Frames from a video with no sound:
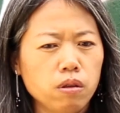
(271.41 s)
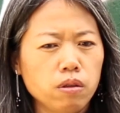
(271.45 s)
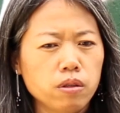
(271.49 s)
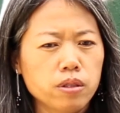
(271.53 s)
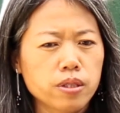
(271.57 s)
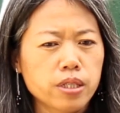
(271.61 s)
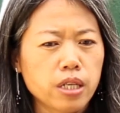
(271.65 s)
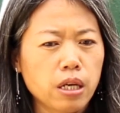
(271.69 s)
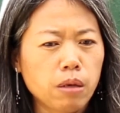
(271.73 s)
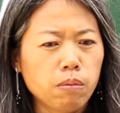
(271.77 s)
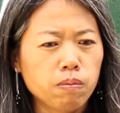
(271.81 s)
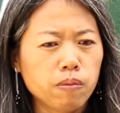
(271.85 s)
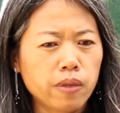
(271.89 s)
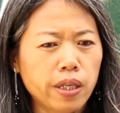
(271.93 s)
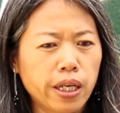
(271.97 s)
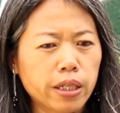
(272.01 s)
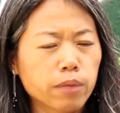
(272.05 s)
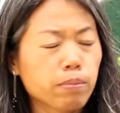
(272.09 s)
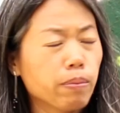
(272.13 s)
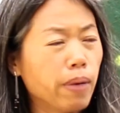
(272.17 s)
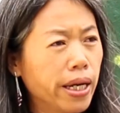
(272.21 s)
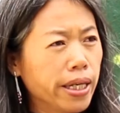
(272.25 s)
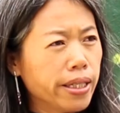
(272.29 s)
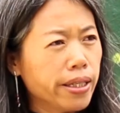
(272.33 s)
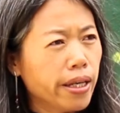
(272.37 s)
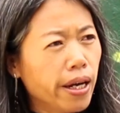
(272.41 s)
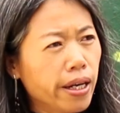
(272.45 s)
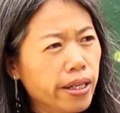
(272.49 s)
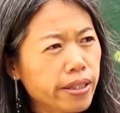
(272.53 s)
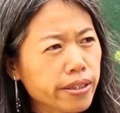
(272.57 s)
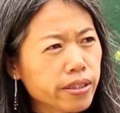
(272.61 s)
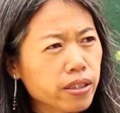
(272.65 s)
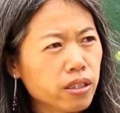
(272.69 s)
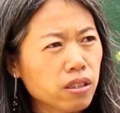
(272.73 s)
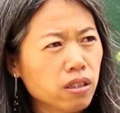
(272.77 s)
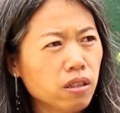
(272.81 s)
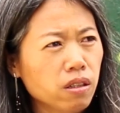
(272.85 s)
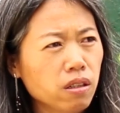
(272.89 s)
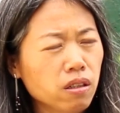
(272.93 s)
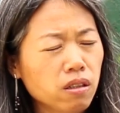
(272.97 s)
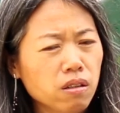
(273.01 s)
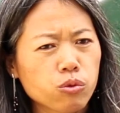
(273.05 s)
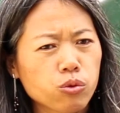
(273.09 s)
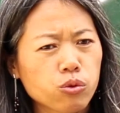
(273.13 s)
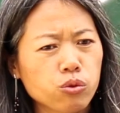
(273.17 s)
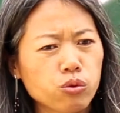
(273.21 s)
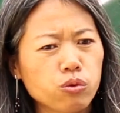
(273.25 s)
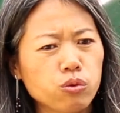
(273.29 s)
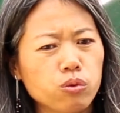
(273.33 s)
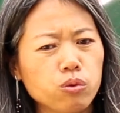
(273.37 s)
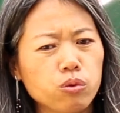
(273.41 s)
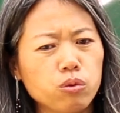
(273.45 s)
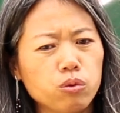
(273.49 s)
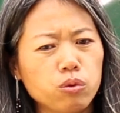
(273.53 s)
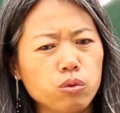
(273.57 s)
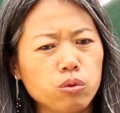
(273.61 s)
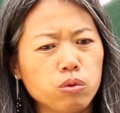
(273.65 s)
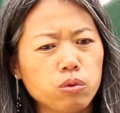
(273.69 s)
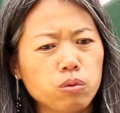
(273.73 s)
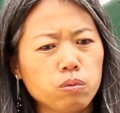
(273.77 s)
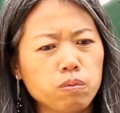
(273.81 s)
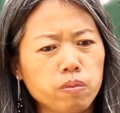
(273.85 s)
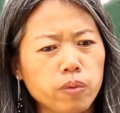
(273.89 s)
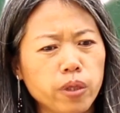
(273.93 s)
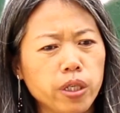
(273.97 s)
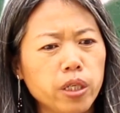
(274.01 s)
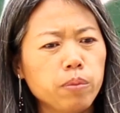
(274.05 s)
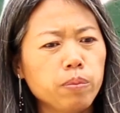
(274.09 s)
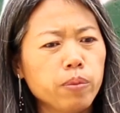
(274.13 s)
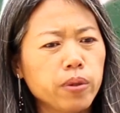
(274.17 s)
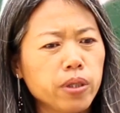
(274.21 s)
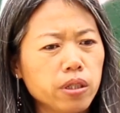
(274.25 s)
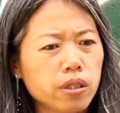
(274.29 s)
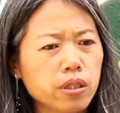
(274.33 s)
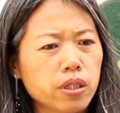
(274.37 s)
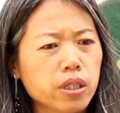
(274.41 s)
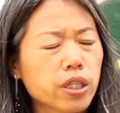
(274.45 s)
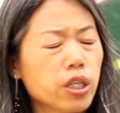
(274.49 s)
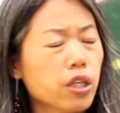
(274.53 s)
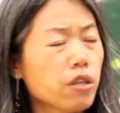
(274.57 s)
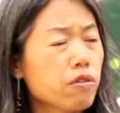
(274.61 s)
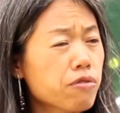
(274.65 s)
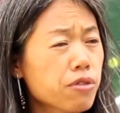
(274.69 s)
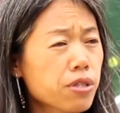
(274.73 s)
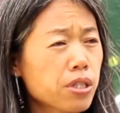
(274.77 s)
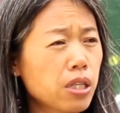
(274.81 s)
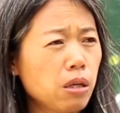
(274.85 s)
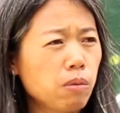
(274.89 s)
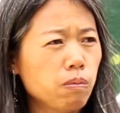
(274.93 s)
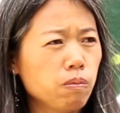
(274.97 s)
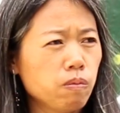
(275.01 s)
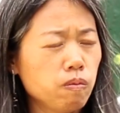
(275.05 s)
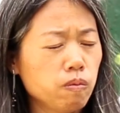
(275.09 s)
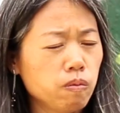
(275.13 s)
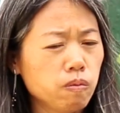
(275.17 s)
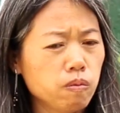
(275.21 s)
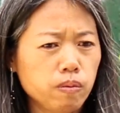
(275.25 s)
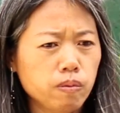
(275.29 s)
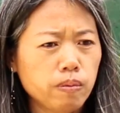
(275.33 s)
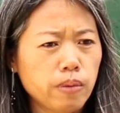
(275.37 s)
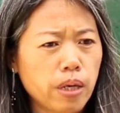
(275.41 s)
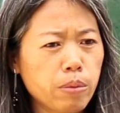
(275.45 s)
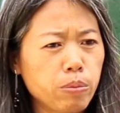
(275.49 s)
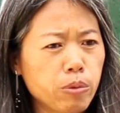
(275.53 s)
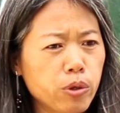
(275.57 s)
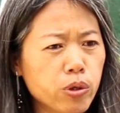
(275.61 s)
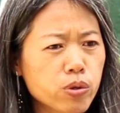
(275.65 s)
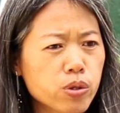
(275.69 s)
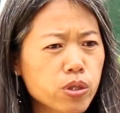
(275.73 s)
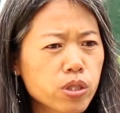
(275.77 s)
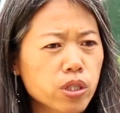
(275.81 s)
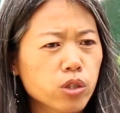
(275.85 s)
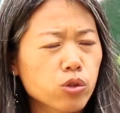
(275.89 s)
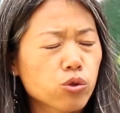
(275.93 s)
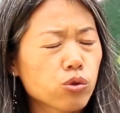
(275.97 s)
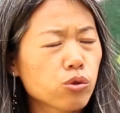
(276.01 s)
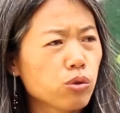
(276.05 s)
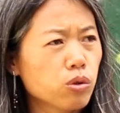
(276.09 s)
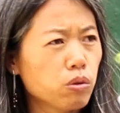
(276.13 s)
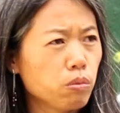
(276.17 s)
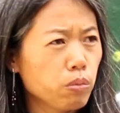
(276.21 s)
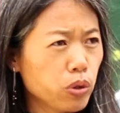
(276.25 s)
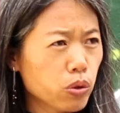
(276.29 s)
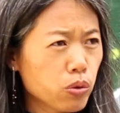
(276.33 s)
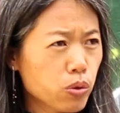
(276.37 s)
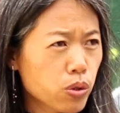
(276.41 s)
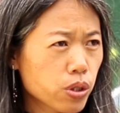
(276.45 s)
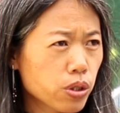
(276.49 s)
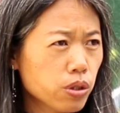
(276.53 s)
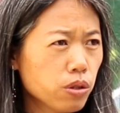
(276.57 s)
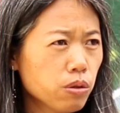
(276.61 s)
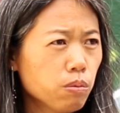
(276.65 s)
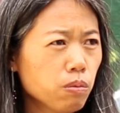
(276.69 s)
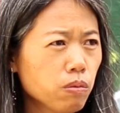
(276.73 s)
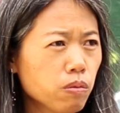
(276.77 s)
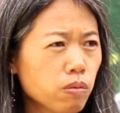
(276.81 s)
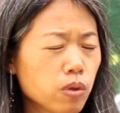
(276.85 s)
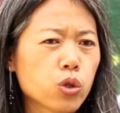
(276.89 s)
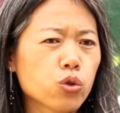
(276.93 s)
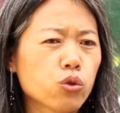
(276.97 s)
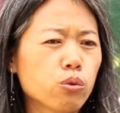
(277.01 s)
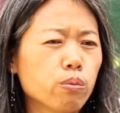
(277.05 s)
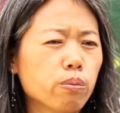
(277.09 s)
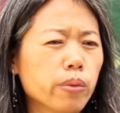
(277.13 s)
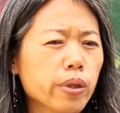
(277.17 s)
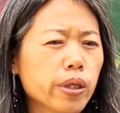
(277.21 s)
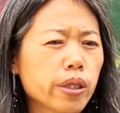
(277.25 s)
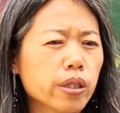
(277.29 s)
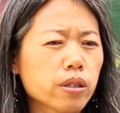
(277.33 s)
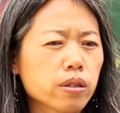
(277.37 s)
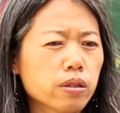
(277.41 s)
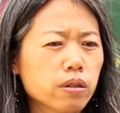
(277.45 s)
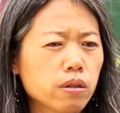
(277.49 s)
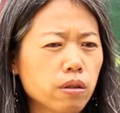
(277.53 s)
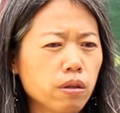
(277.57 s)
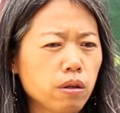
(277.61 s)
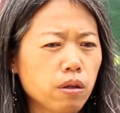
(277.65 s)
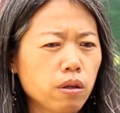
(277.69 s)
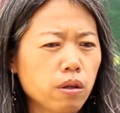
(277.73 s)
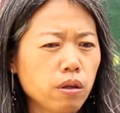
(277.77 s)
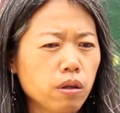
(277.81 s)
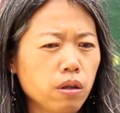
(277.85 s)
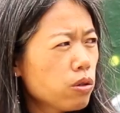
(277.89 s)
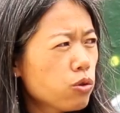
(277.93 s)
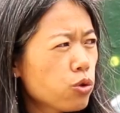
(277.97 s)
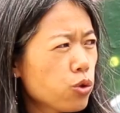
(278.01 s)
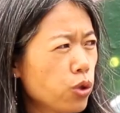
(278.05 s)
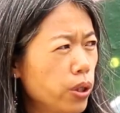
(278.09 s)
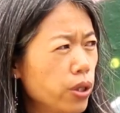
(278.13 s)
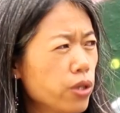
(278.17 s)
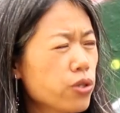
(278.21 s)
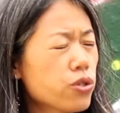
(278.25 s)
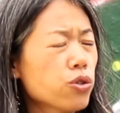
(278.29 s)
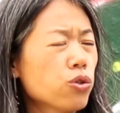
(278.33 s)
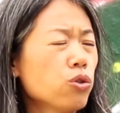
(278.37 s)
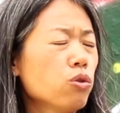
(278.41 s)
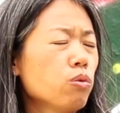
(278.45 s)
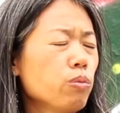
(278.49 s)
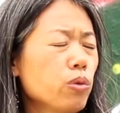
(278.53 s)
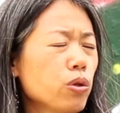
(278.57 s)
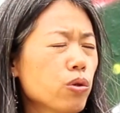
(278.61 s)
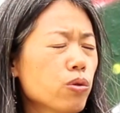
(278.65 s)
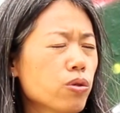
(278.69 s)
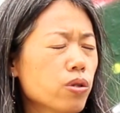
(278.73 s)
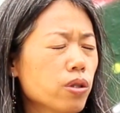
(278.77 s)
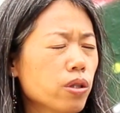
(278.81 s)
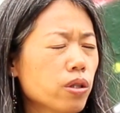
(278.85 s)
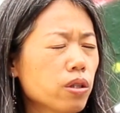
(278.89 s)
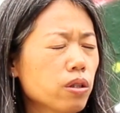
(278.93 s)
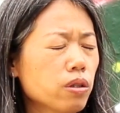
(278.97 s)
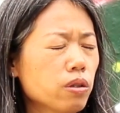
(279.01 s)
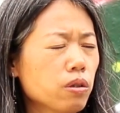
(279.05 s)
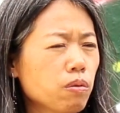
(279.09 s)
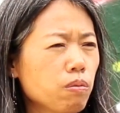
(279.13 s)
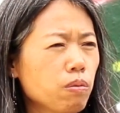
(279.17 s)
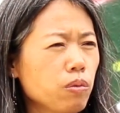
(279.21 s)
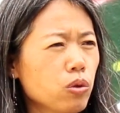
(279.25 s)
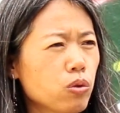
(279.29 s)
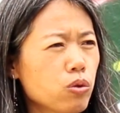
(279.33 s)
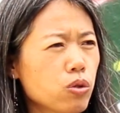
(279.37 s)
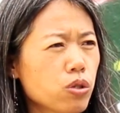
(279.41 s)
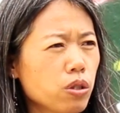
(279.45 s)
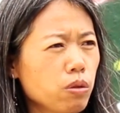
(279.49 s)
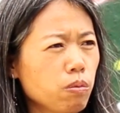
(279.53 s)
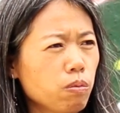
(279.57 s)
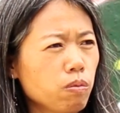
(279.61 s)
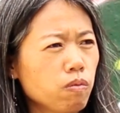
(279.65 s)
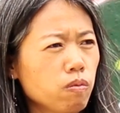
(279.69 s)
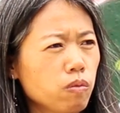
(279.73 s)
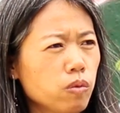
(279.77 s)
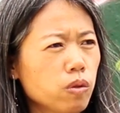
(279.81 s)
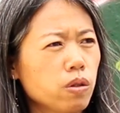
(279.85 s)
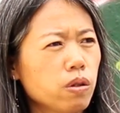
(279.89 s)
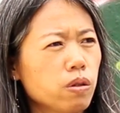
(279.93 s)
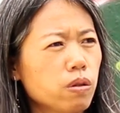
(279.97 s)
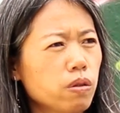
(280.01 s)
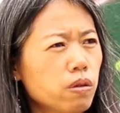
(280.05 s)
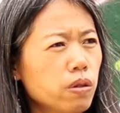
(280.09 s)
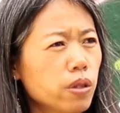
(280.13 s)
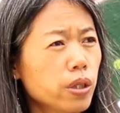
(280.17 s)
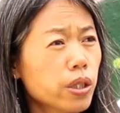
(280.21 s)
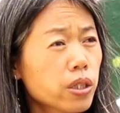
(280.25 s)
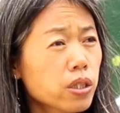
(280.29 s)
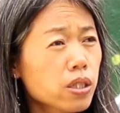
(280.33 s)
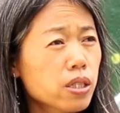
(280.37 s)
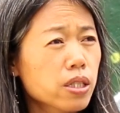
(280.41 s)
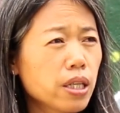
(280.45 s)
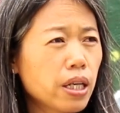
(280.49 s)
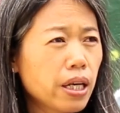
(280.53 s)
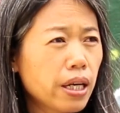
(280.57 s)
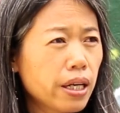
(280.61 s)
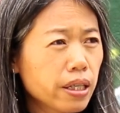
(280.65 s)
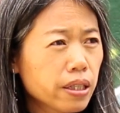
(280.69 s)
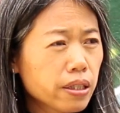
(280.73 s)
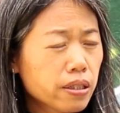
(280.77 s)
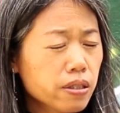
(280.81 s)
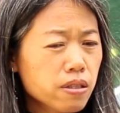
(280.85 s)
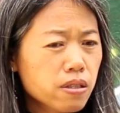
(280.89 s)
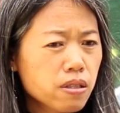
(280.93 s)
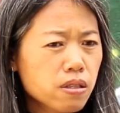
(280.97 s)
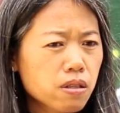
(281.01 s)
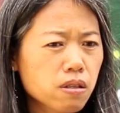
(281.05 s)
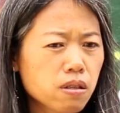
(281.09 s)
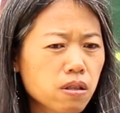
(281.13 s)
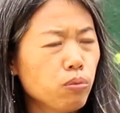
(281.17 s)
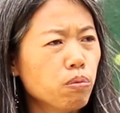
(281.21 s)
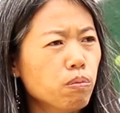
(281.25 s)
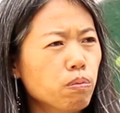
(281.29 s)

Some like my idea to maybe give some my music to the museum, to make the traditional music museum in internet.